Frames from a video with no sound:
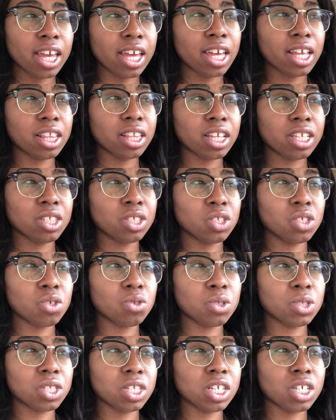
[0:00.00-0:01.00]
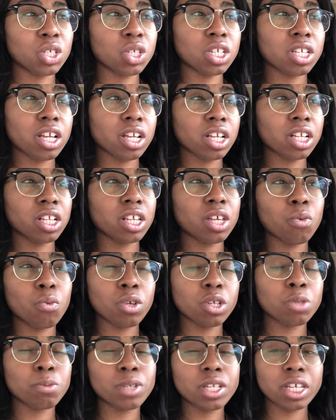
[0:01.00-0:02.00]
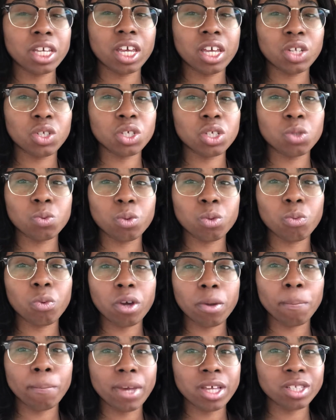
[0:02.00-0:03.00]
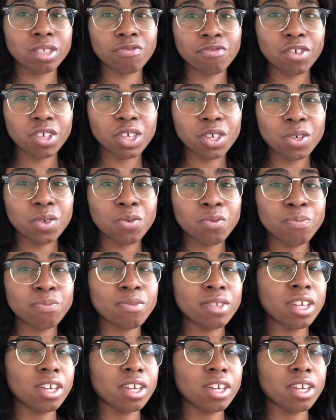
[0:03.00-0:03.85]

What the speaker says: It lets you see genetically which medications would work best for you.